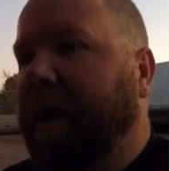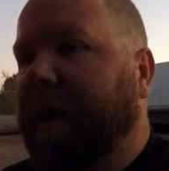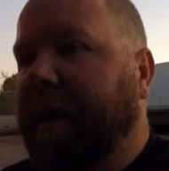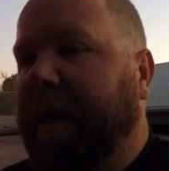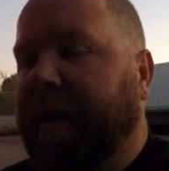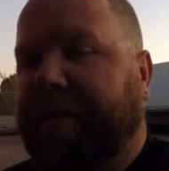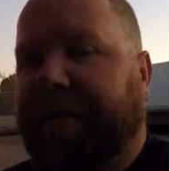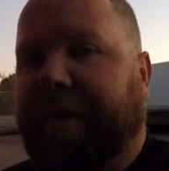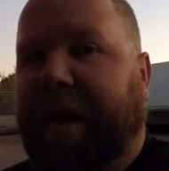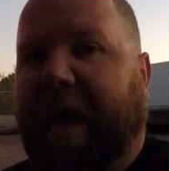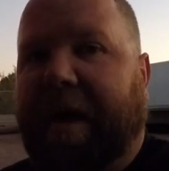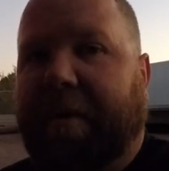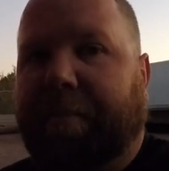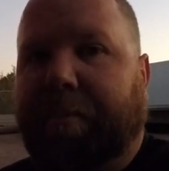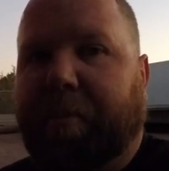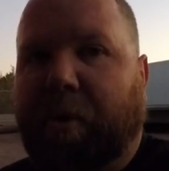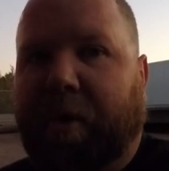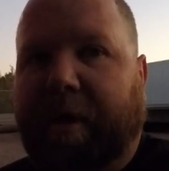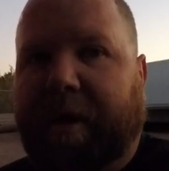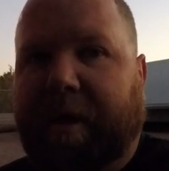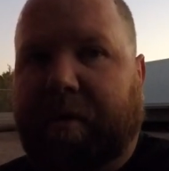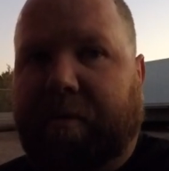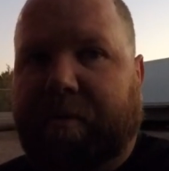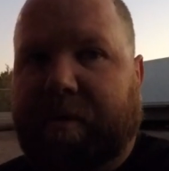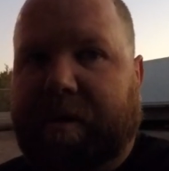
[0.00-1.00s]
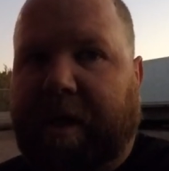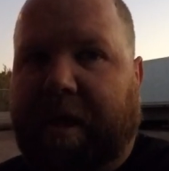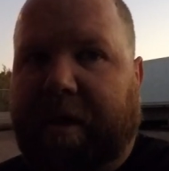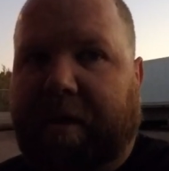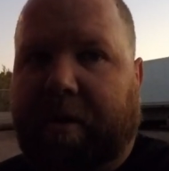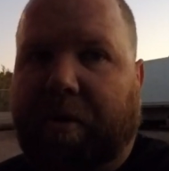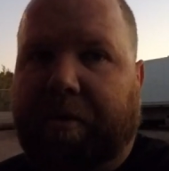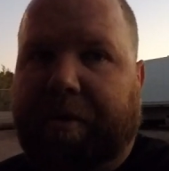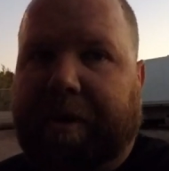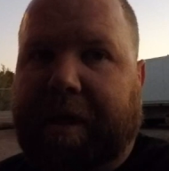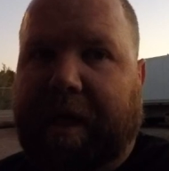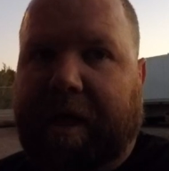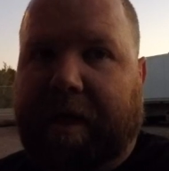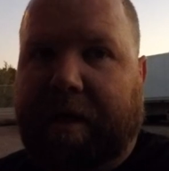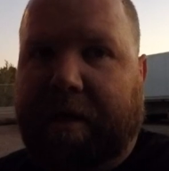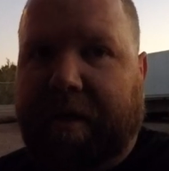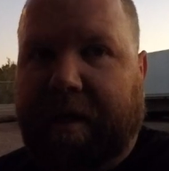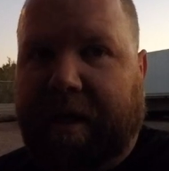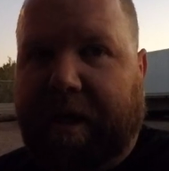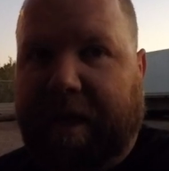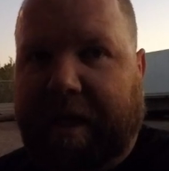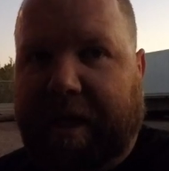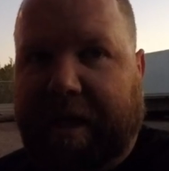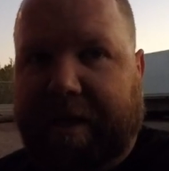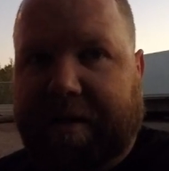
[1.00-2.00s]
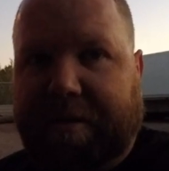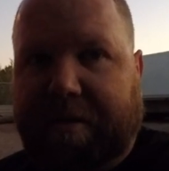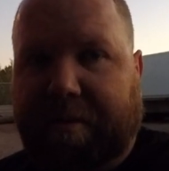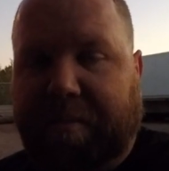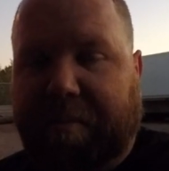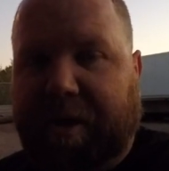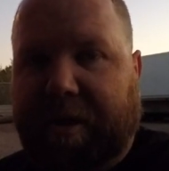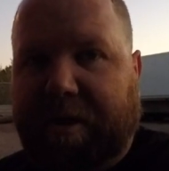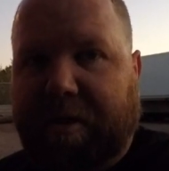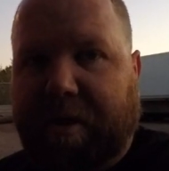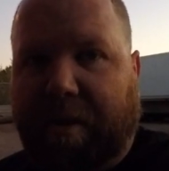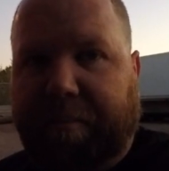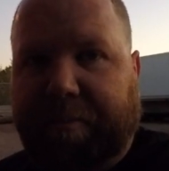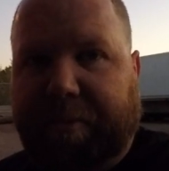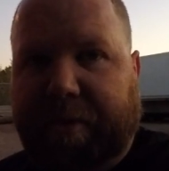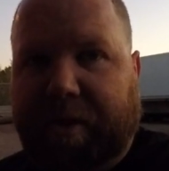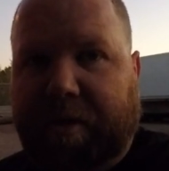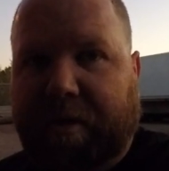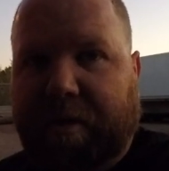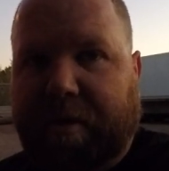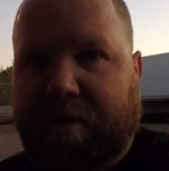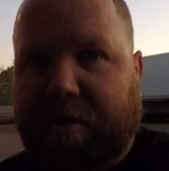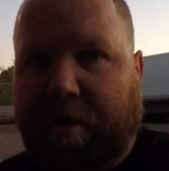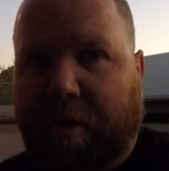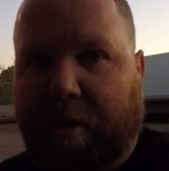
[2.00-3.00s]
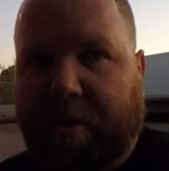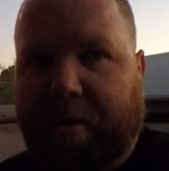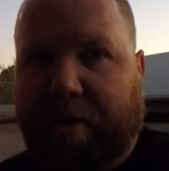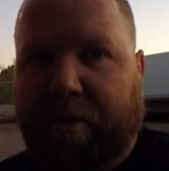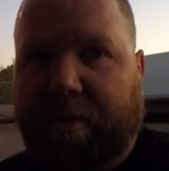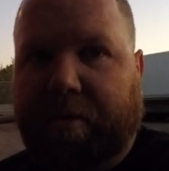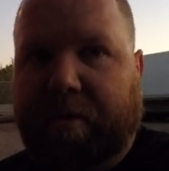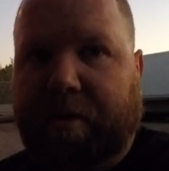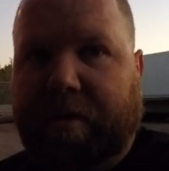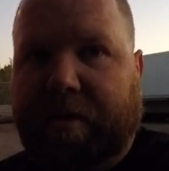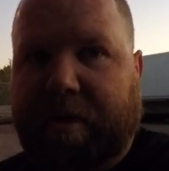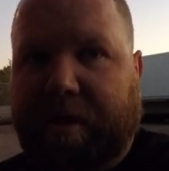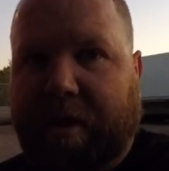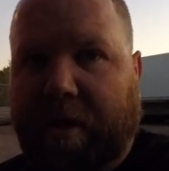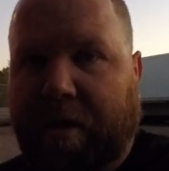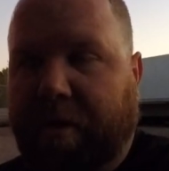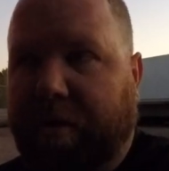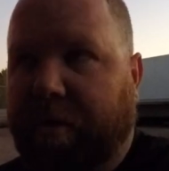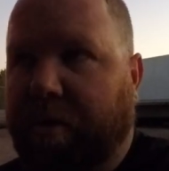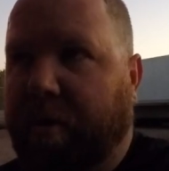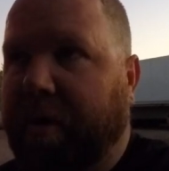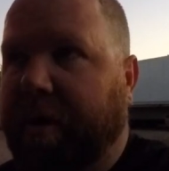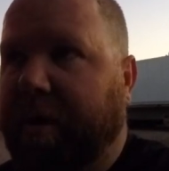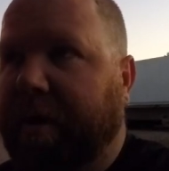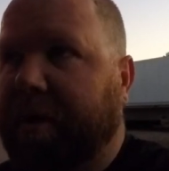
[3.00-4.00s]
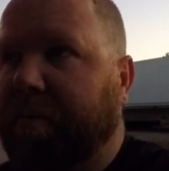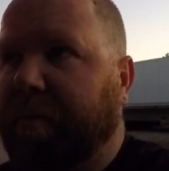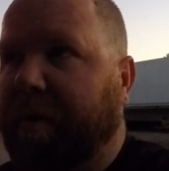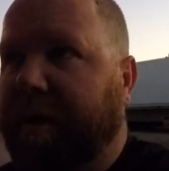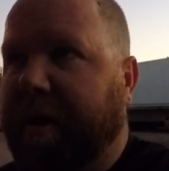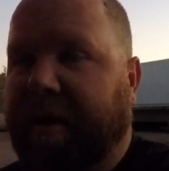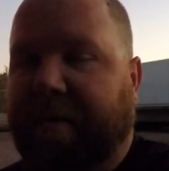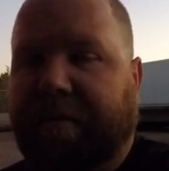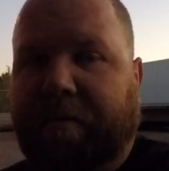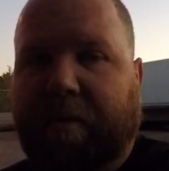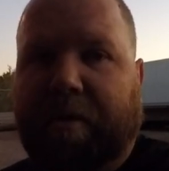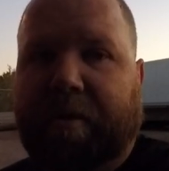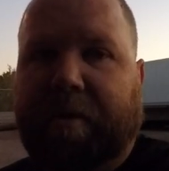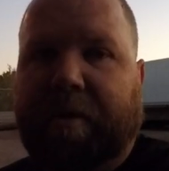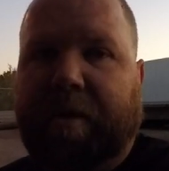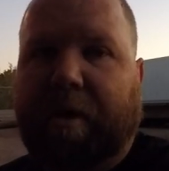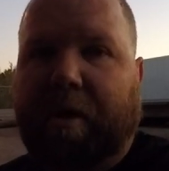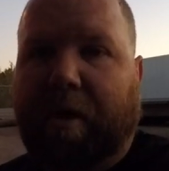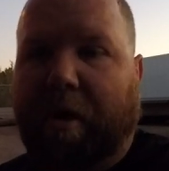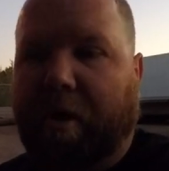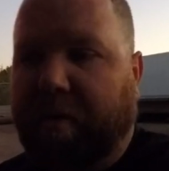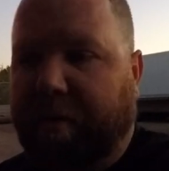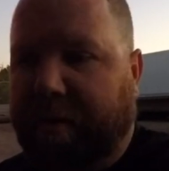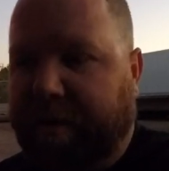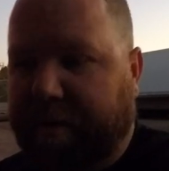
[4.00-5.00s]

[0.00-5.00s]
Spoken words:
at that point it was like, okay, it has to be something, the starter, the solenoid, whatever, you know.